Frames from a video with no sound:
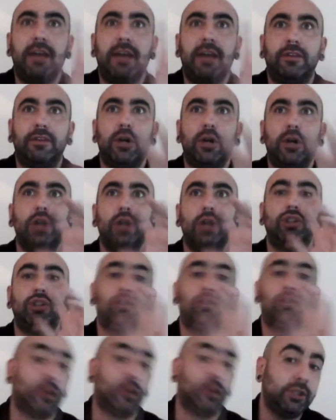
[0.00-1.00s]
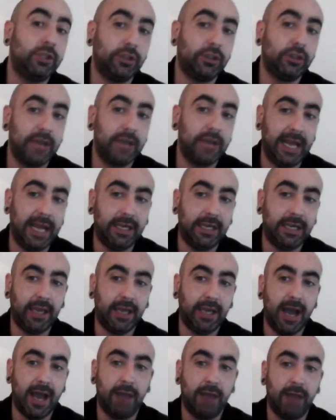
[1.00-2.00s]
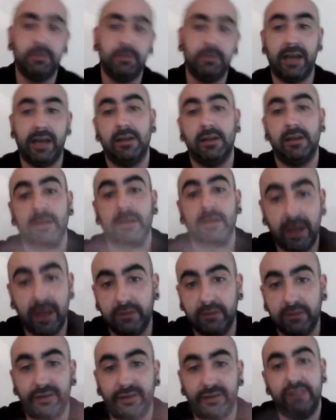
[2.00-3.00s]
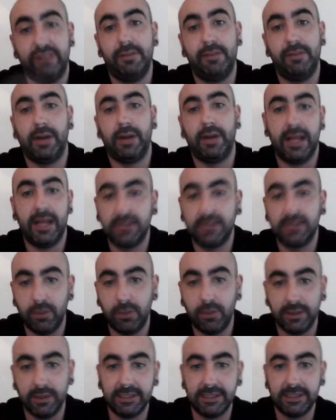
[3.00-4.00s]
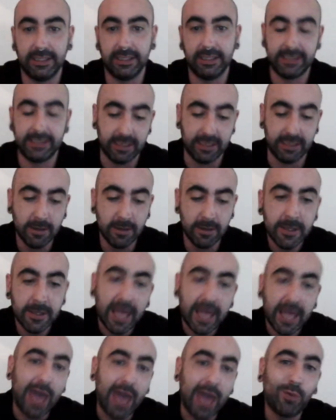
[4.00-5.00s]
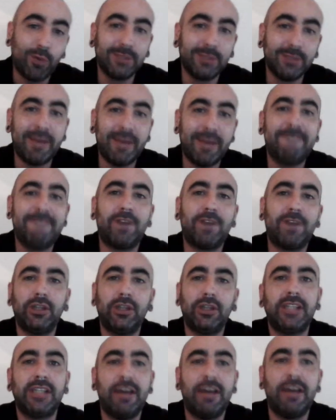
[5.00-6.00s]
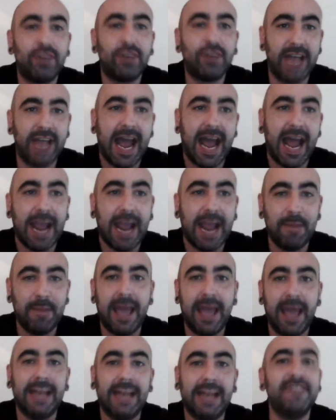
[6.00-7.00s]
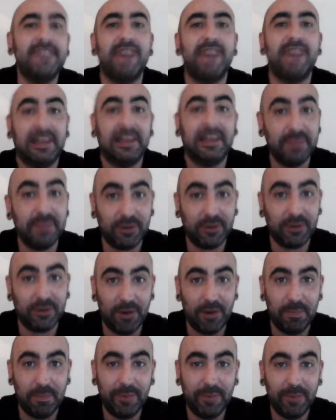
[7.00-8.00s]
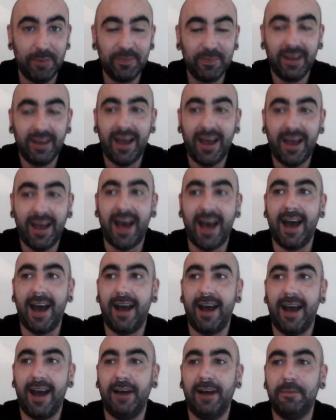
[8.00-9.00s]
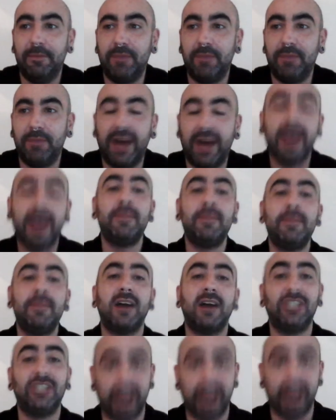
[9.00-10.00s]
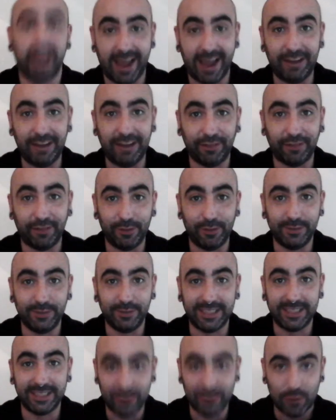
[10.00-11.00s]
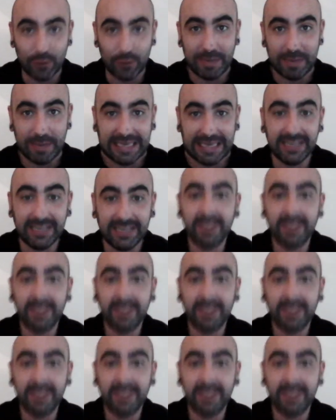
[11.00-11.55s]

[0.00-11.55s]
ever structured link, Nicola, and for everybody else who wants to listen, it was my first ever time in a development group. And I'm not shy, for those that know me.